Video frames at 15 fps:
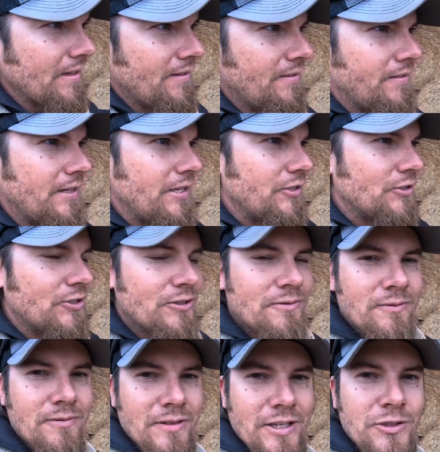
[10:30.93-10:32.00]
these
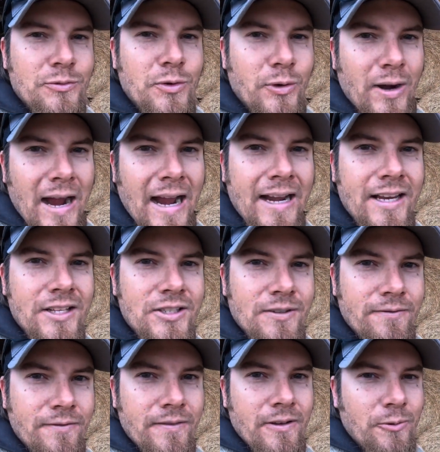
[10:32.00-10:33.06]
these varieties
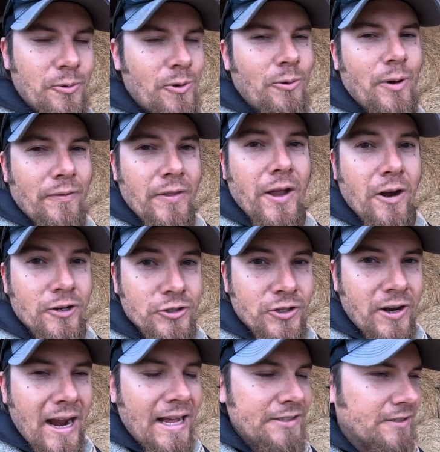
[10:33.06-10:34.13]
of well, what they are is
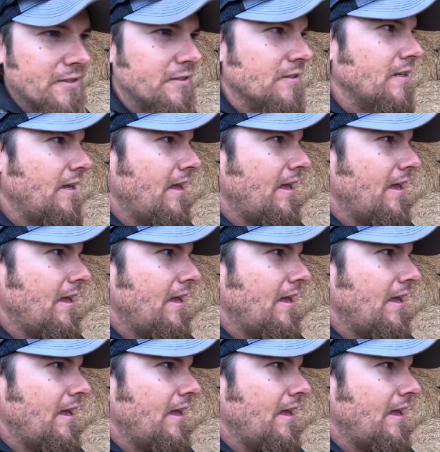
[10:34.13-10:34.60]
grasses.